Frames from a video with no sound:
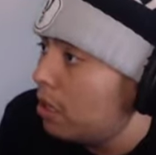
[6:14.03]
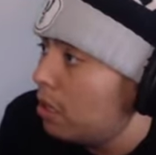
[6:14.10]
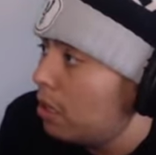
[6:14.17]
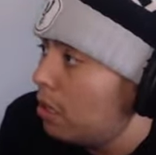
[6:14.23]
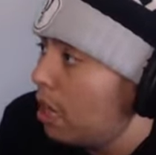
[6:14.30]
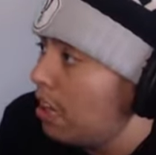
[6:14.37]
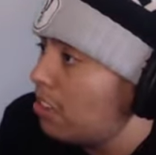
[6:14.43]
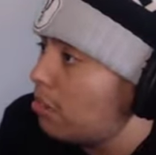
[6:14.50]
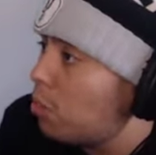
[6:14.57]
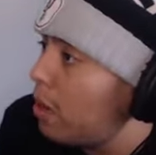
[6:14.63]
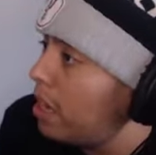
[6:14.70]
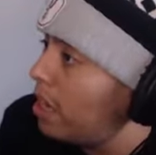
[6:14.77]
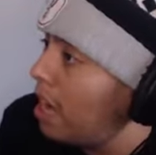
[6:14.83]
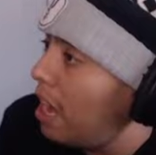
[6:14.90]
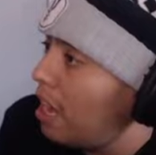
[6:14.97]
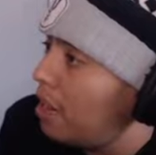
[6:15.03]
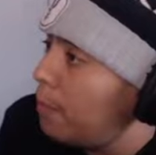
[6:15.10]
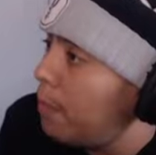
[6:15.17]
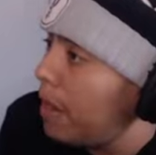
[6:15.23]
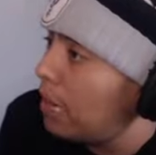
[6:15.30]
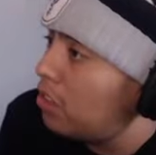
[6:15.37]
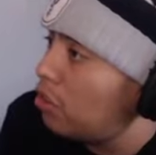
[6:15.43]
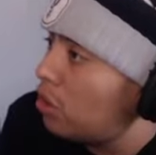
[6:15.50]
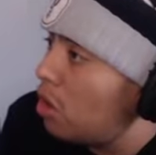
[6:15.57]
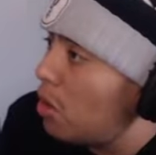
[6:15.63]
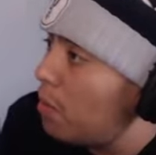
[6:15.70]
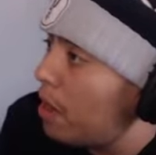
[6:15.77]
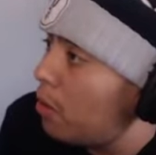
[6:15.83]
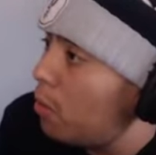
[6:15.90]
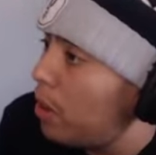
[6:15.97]
Last week, I had a bad
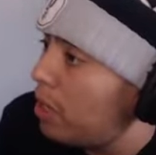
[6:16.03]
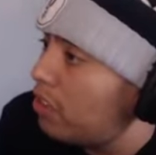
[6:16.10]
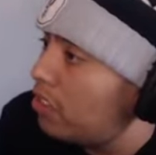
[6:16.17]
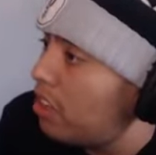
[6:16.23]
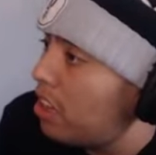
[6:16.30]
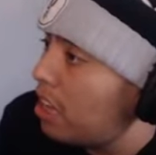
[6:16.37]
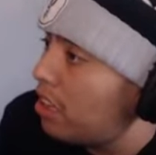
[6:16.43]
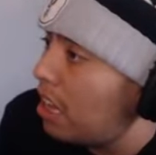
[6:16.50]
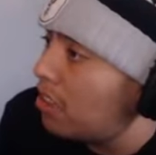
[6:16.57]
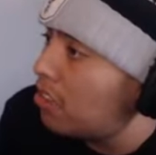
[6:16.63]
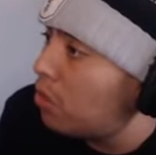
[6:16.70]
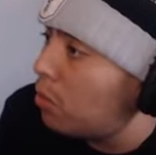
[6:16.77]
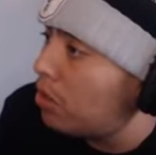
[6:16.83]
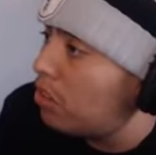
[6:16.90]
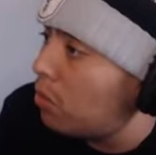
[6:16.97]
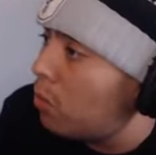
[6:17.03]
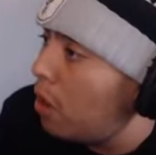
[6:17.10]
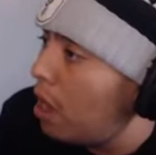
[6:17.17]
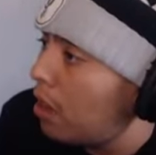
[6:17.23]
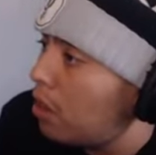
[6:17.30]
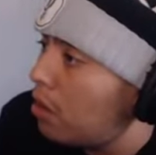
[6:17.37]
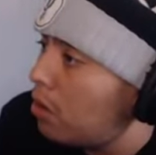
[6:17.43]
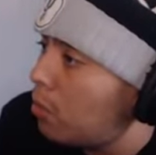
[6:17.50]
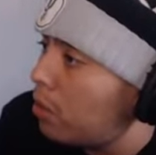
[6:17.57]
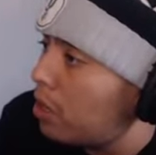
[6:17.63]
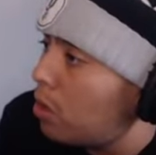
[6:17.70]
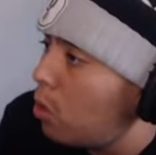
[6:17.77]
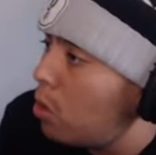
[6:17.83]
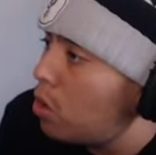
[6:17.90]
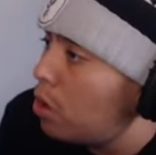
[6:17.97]
storm at Wednesday. That's the reason why I couldn't
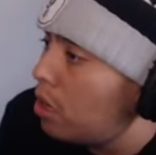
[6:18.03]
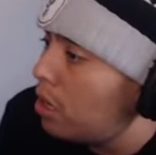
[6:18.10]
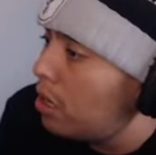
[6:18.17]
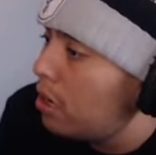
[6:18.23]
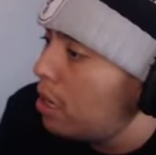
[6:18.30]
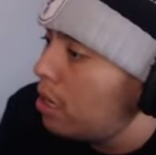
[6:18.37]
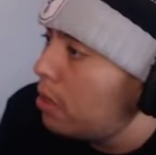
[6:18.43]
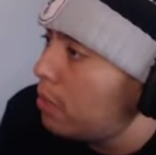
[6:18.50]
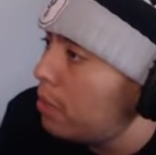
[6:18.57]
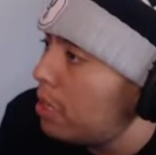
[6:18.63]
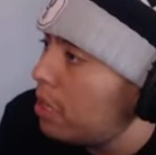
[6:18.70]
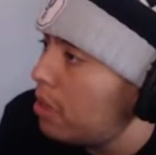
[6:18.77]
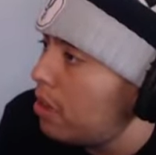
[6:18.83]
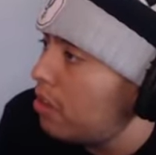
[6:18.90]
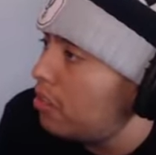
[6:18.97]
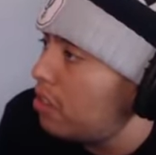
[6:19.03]
record, because